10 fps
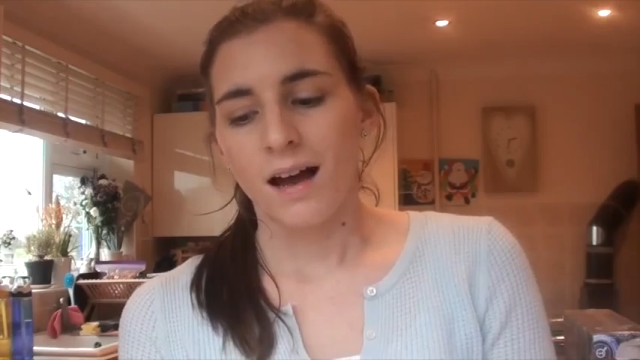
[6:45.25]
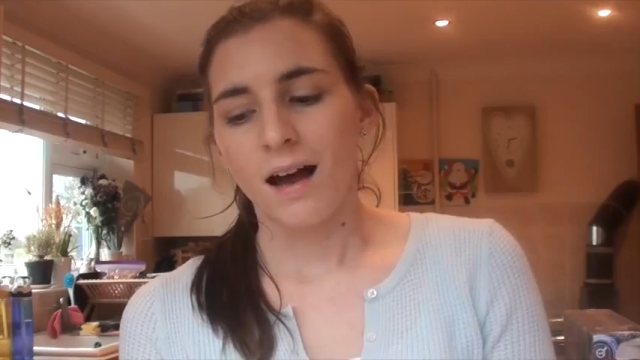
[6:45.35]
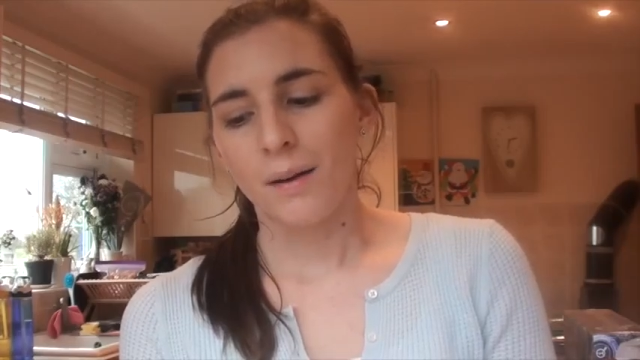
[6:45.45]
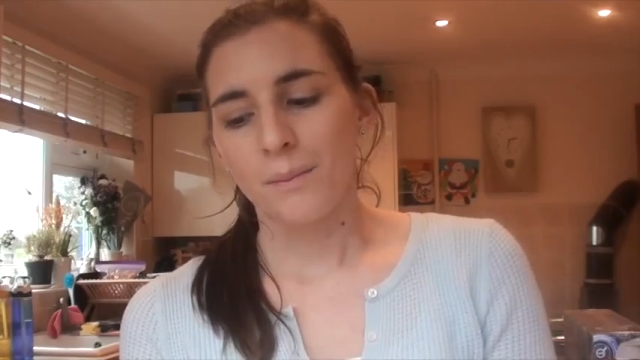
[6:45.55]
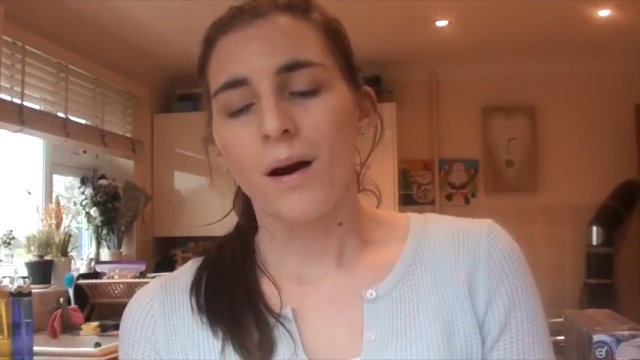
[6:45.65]

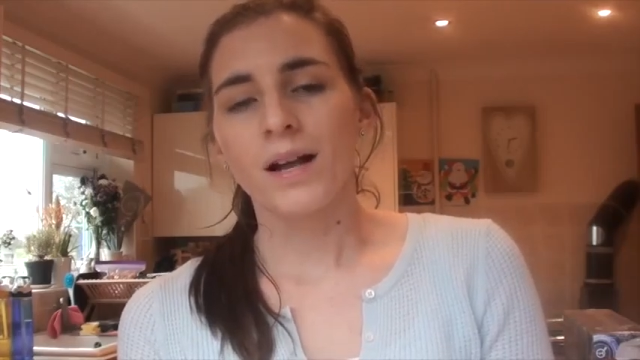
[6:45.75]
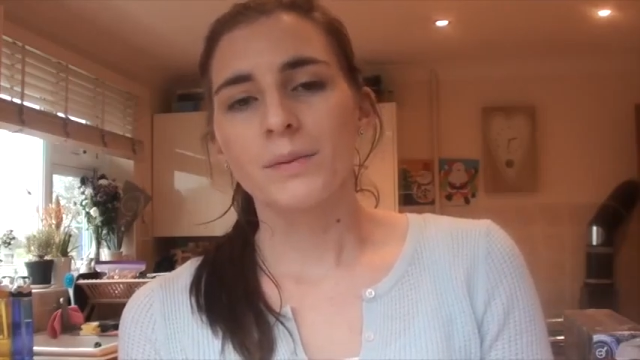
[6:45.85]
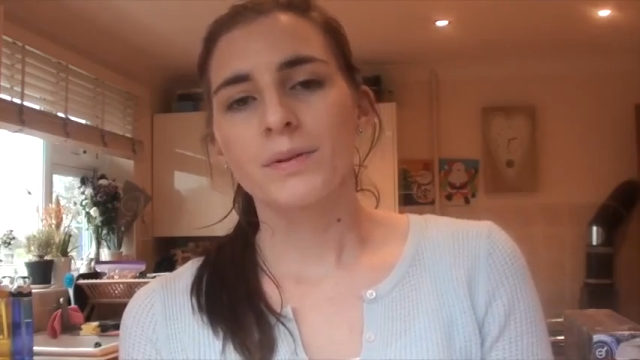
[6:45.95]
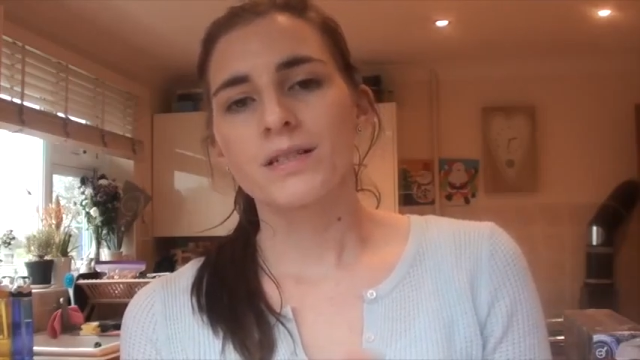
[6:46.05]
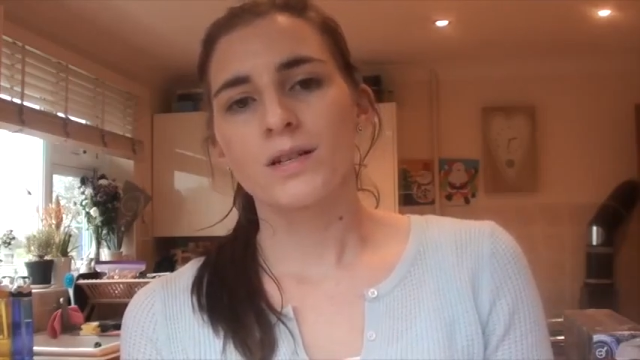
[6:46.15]

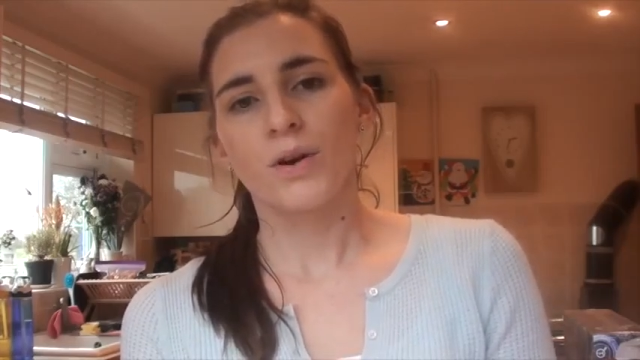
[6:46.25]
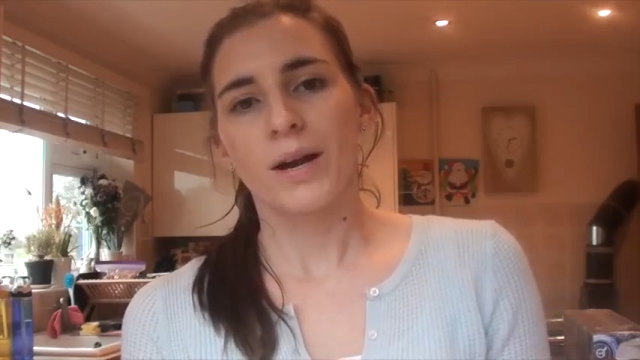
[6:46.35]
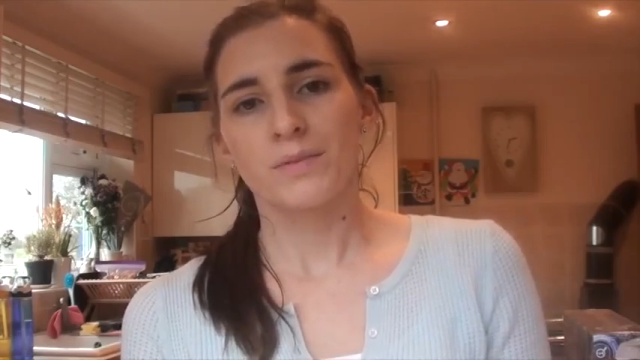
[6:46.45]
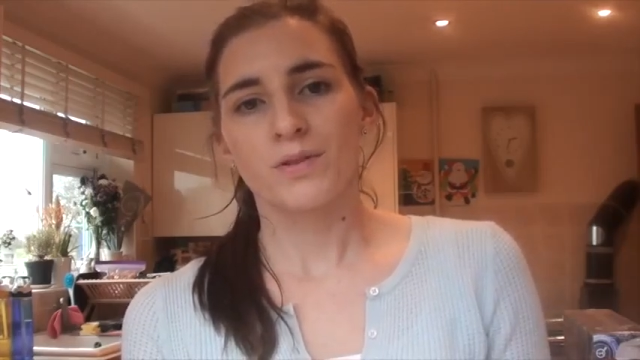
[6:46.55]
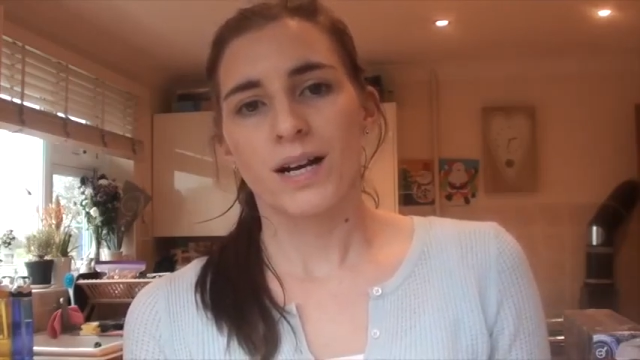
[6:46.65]
partly because of
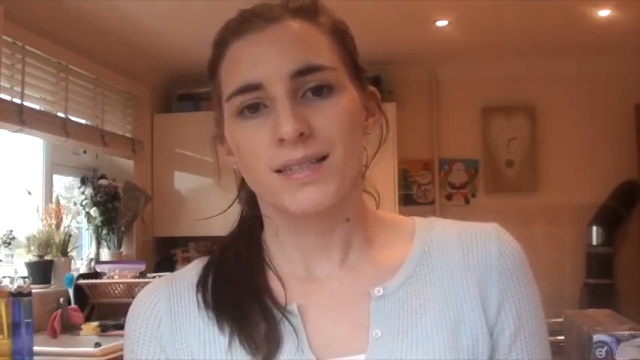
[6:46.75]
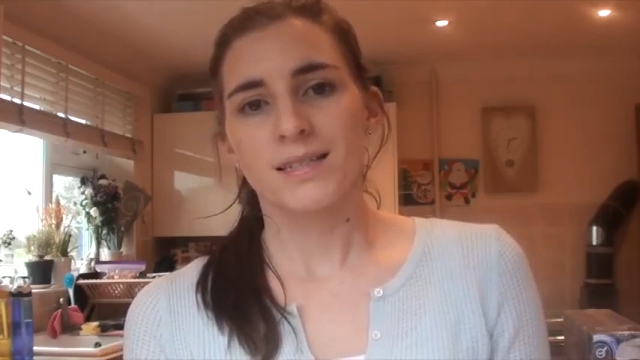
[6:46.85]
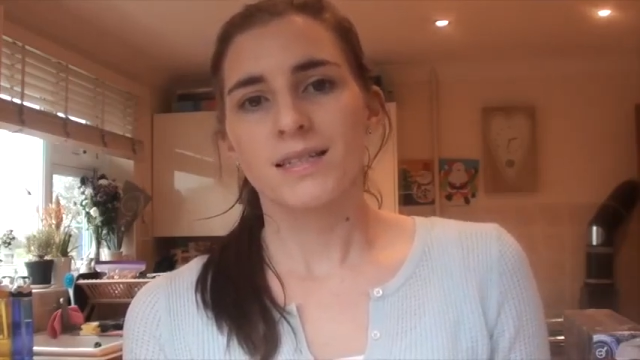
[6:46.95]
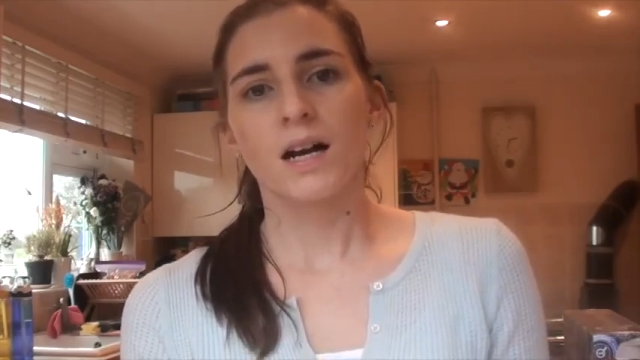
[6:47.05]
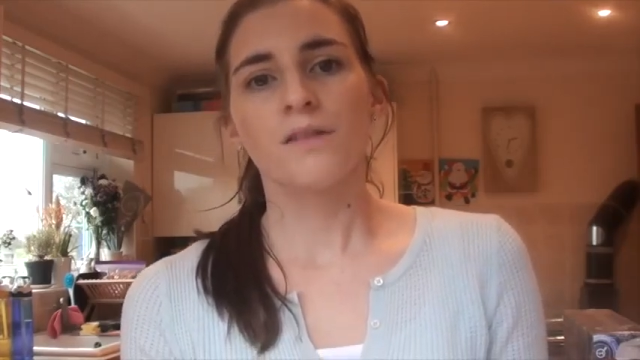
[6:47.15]
Graham's
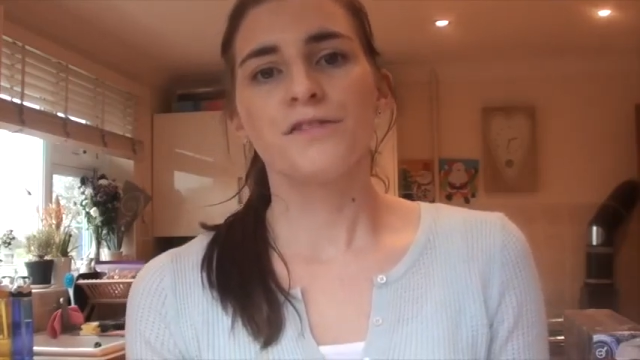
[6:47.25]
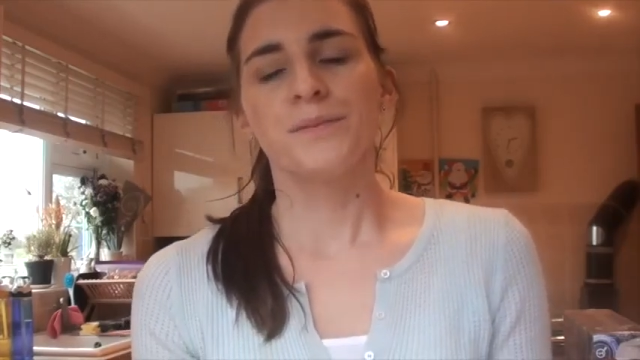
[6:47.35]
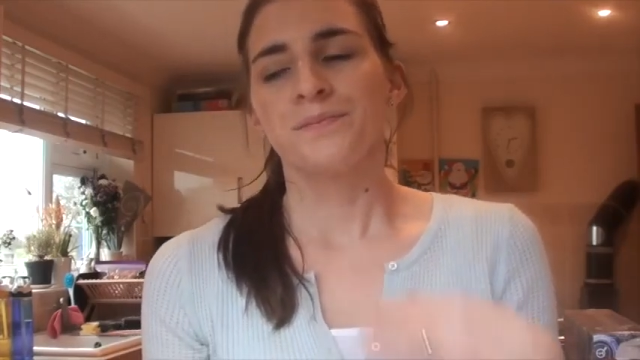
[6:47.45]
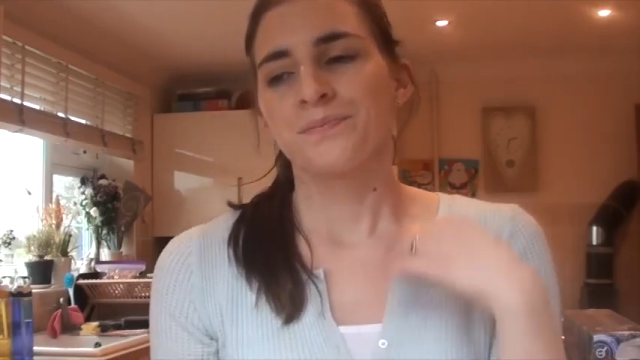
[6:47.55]
grand stuff,